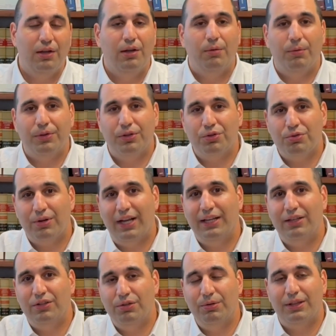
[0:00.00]
What they're trying to
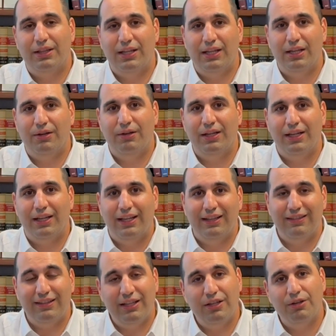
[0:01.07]
do at the hearing
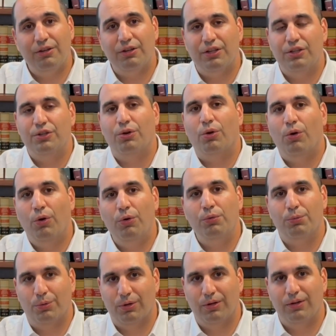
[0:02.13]
is hear in your
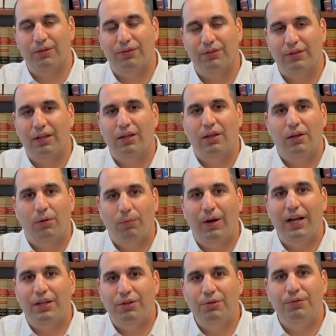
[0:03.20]
own words
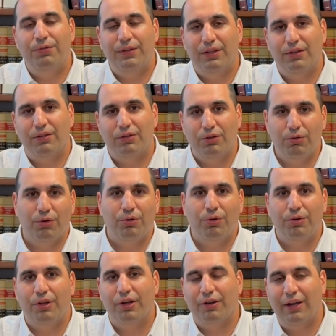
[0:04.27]
why you feel you are no
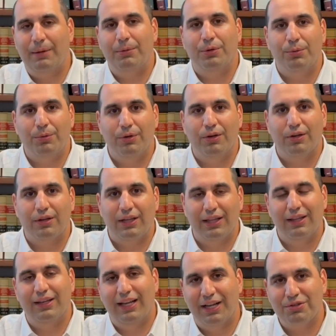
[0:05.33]
longer able to work in the
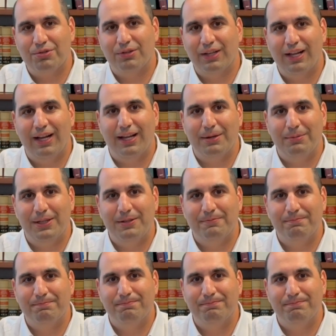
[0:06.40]
national economy.